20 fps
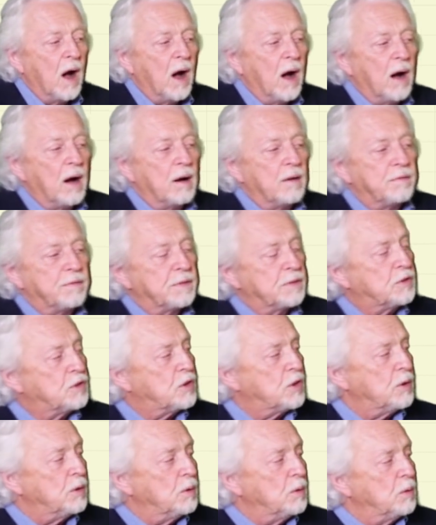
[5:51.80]
of
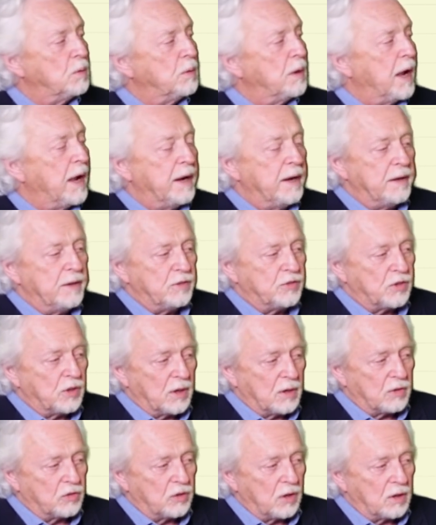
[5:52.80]

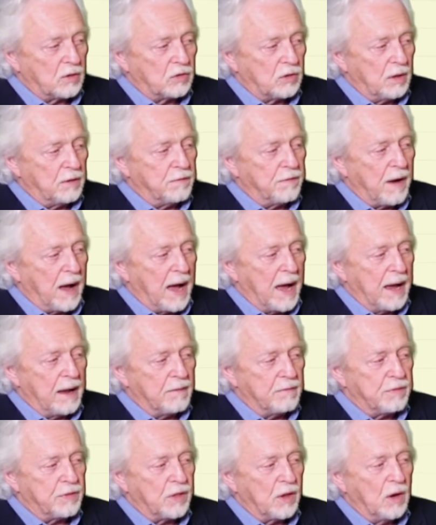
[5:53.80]

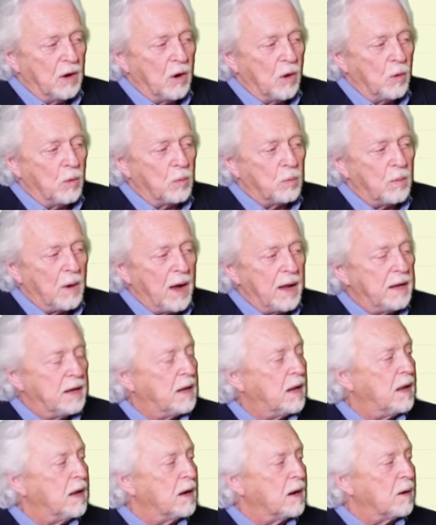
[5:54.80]
286.65. The low right
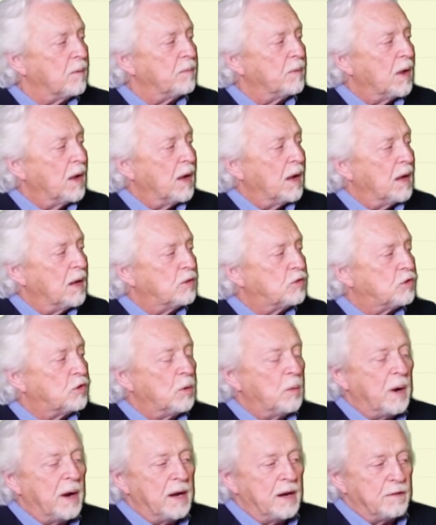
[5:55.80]
here is
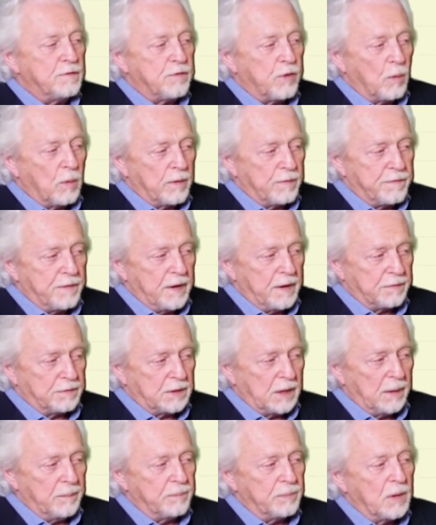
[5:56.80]

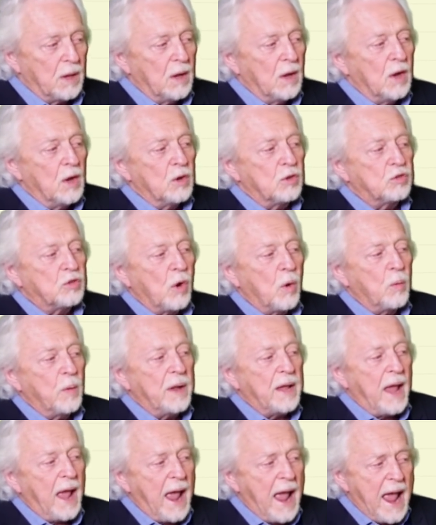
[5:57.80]
284.50. So
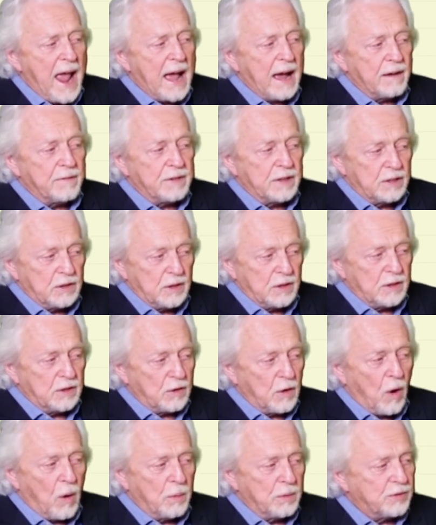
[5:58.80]
we have, and
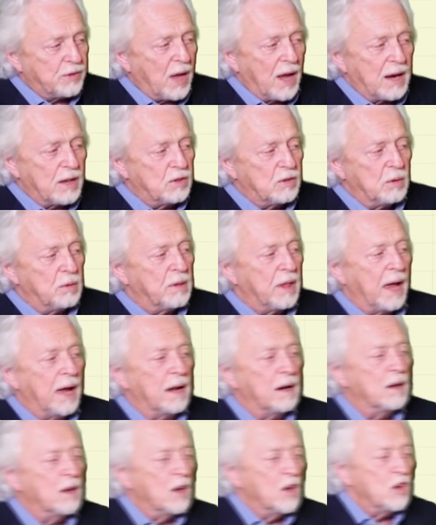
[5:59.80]
you always got to do
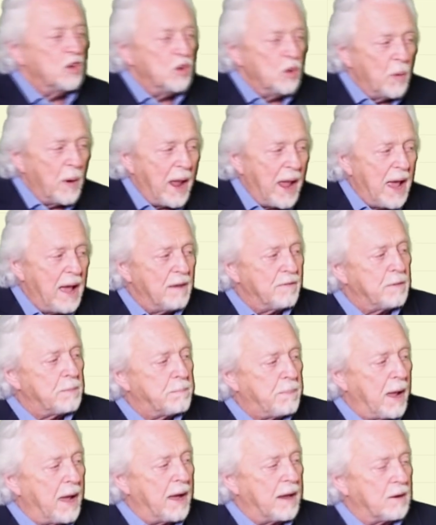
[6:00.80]
that, you have a
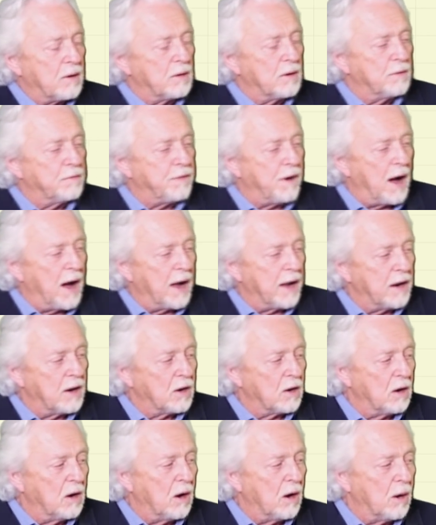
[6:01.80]
pattern of
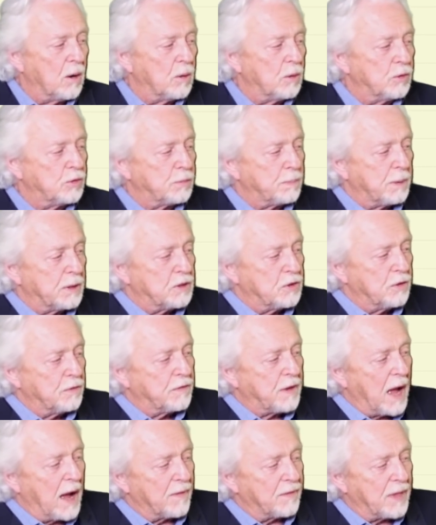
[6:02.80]
higher lows, but you've
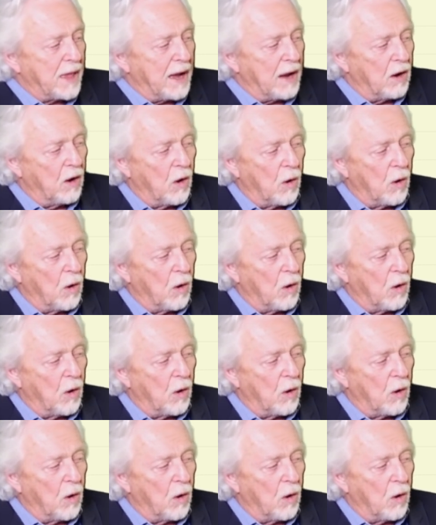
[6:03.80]
got that